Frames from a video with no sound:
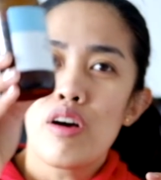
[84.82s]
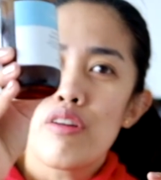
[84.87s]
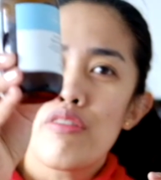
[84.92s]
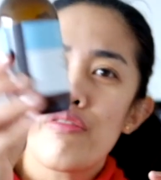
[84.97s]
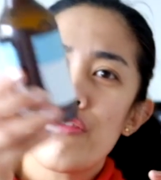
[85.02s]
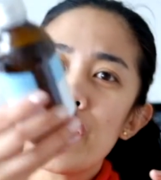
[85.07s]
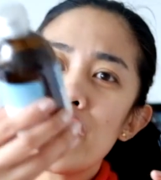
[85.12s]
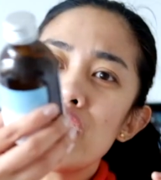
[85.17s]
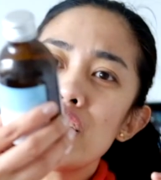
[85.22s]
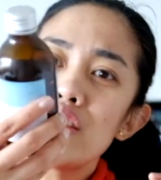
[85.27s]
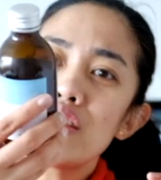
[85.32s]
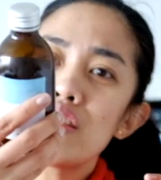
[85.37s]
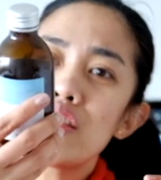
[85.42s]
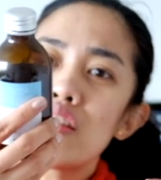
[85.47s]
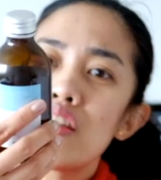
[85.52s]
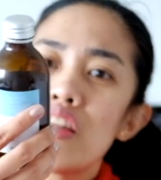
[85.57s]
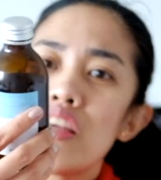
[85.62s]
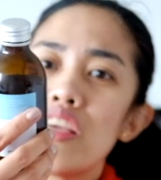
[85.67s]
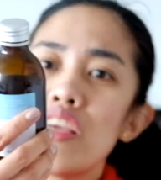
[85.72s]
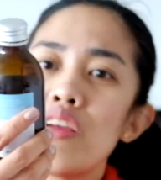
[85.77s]
Face
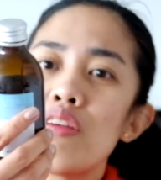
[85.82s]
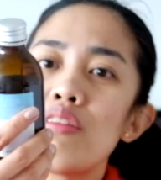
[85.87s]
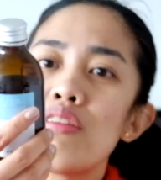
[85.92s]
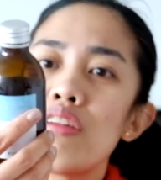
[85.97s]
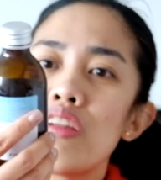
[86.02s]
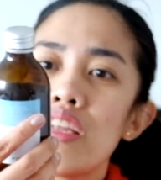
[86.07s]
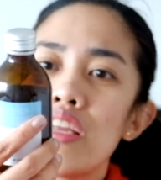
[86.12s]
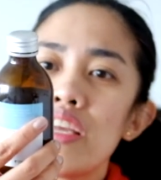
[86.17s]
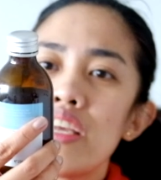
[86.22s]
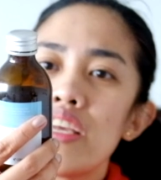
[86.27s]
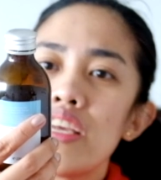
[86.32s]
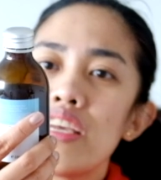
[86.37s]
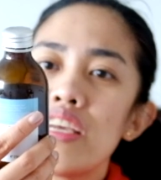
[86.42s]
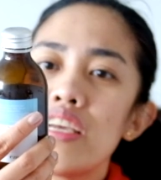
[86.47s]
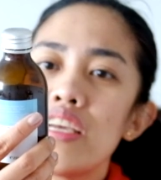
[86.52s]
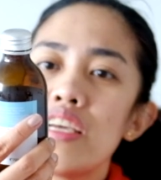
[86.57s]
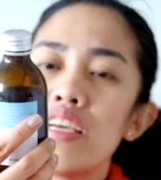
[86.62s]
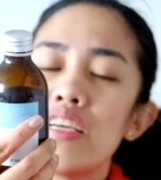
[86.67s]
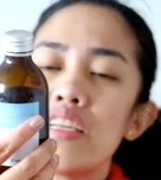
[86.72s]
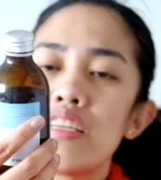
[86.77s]

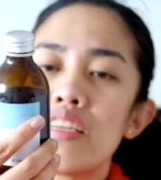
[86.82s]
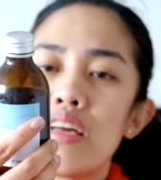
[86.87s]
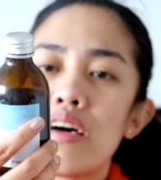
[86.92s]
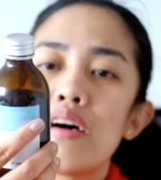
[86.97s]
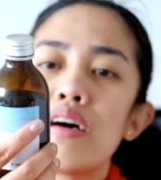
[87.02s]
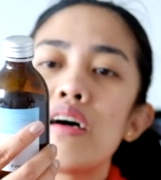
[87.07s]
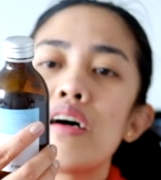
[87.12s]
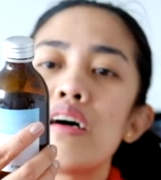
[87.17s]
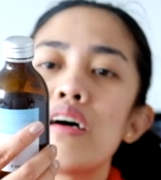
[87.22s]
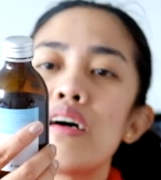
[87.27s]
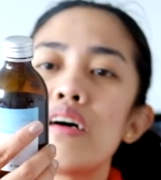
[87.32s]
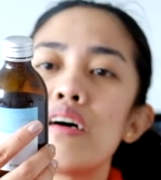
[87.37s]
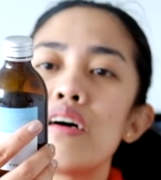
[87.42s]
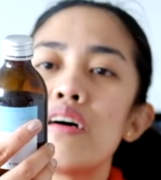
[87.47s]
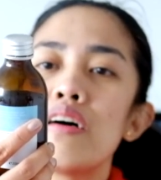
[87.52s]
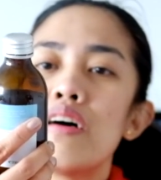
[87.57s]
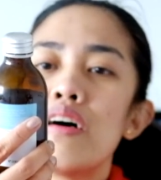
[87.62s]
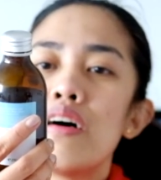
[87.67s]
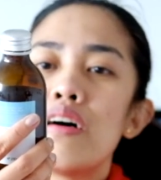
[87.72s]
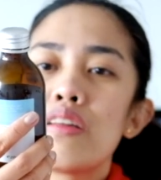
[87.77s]
Theory na
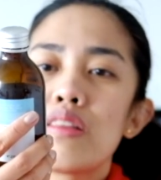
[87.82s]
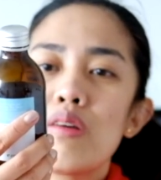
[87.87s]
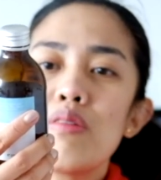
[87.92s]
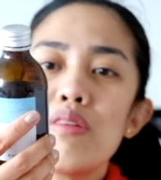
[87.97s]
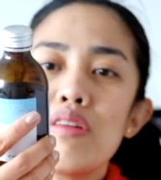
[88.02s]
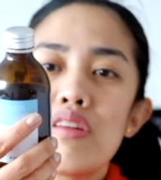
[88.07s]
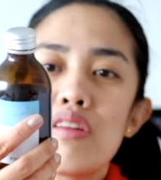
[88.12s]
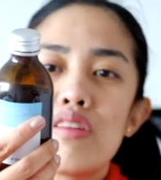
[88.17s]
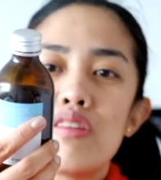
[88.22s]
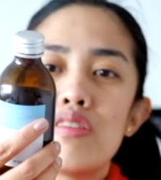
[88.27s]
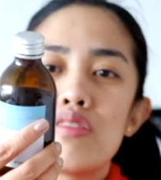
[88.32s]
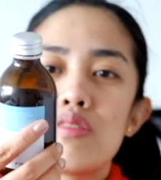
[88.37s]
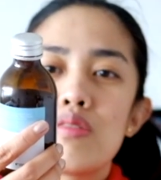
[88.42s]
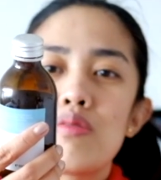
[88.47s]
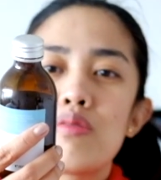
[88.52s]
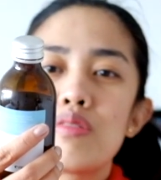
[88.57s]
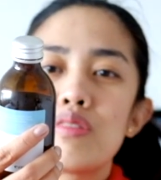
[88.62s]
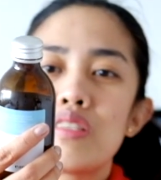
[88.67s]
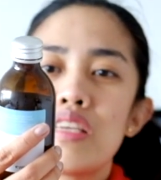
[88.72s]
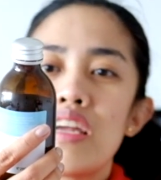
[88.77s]
toner.
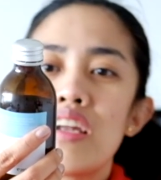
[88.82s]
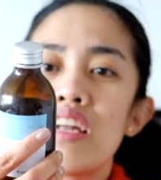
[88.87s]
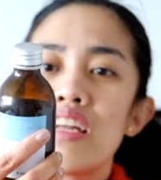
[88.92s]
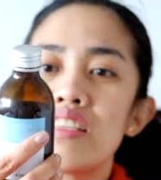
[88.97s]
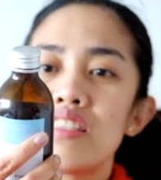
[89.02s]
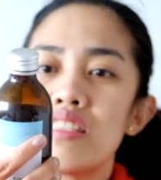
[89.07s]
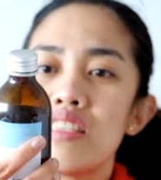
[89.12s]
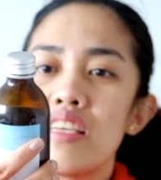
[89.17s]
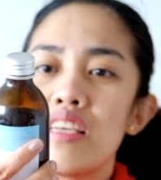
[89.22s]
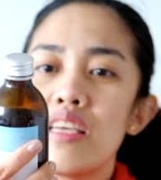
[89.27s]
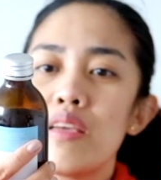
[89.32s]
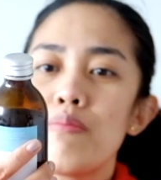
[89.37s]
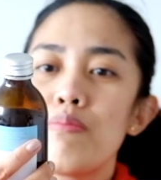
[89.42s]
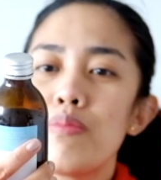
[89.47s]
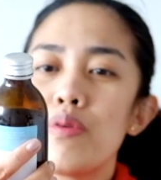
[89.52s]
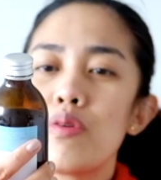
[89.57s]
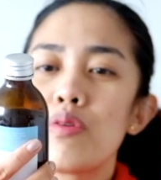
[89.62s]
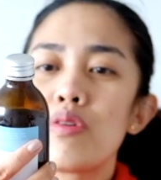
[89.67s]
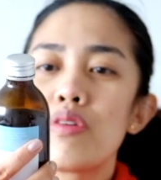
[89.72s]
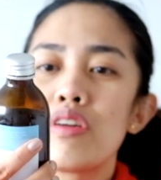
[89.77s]
So CeraVe
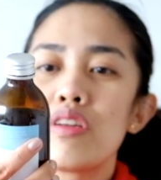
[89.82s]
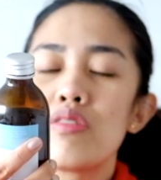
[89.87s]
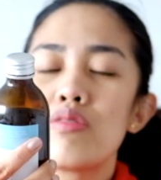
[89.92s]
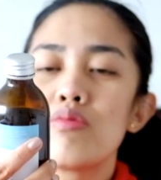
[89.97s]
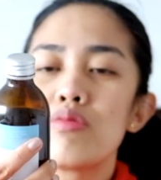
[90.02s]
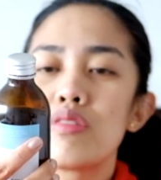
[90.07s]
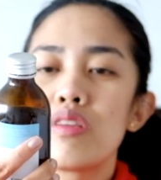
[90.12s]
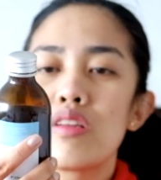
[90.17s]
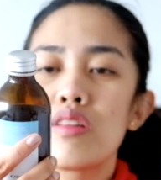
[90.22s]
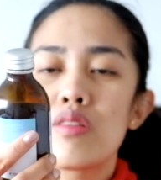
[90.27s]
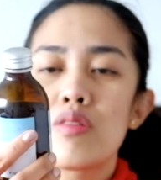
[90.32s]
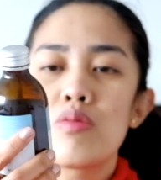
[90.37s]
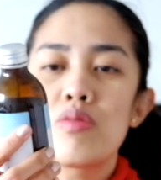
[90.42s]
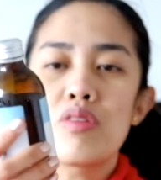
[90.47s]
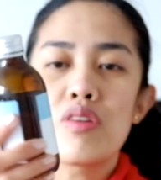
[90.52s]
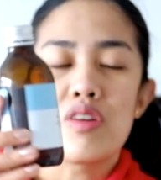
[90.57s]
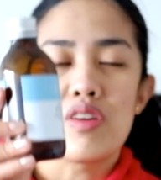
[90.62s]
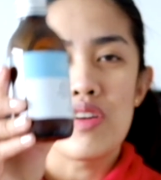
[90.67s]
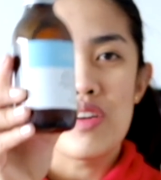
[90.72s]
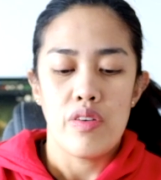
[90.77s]
Pure Reducing
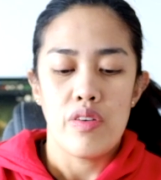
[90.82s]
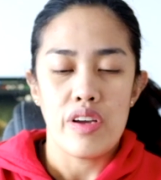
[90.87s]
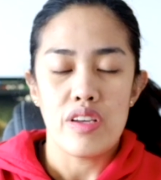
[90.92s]
Toner.